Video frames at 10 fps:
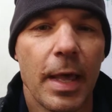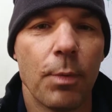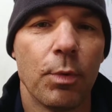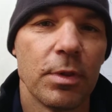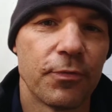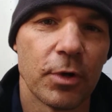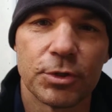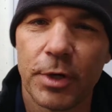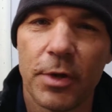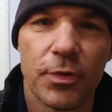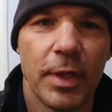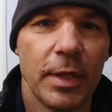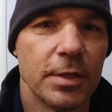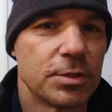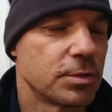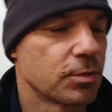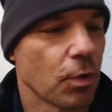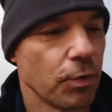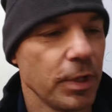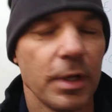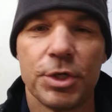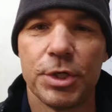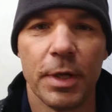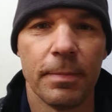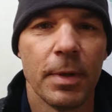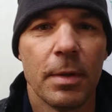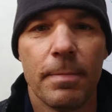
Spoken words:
And one of the frustrating things is throwing in a shim,